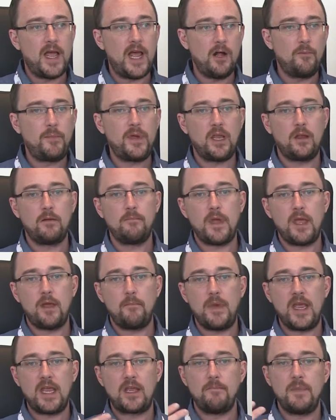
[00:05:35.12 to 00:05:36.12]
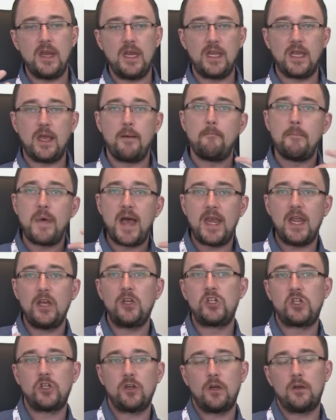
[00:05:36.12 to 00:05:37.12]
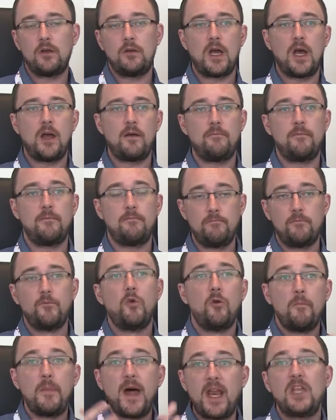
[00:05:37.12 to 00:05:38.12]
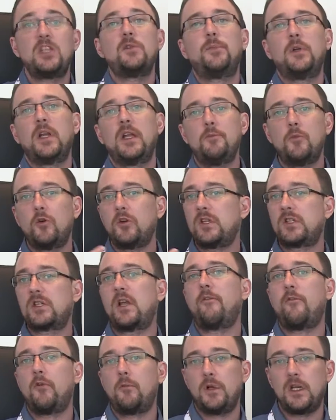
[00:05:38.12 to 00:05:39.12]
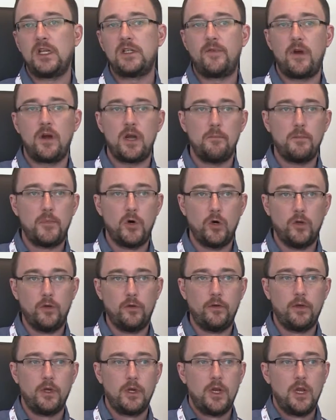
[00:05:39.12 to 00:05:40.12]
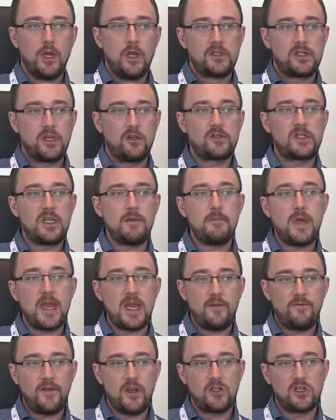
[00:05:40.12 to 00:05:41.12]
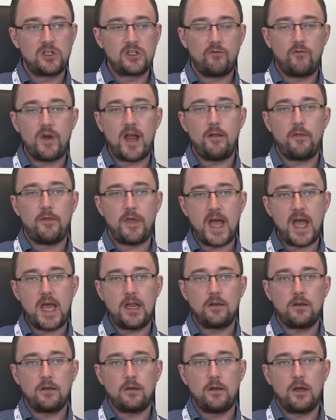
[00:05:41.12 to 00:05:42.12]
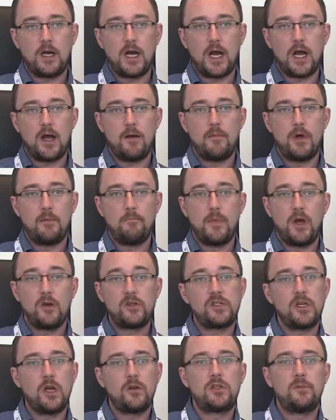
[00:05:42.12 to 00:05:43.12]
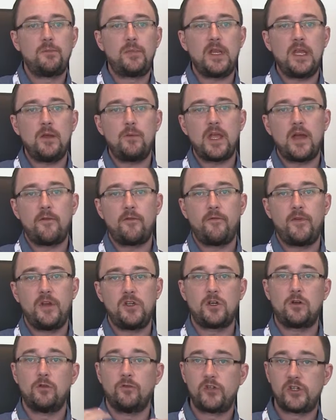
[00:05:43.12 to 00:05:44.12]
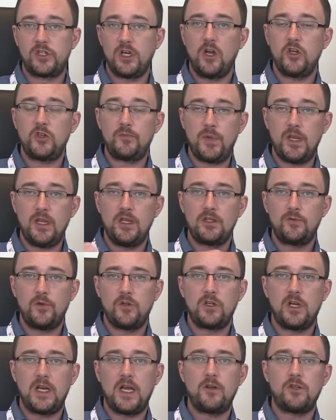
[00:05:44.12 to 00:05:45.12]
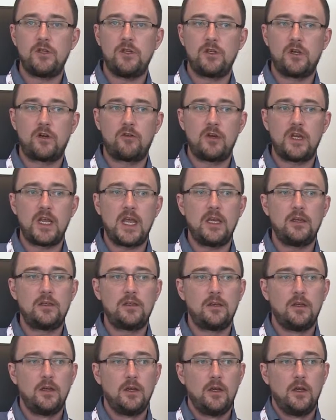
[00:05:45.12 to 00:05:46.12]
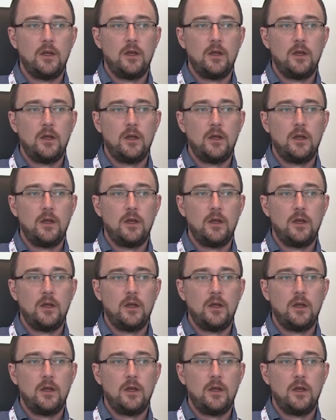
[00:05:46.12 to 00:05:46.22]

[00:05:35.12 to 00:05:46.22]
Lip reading: helping make media more manageable and more discoverable is very important. So you'll see many features around that. Most notably, we have a feature called Search Bins, which allows you to create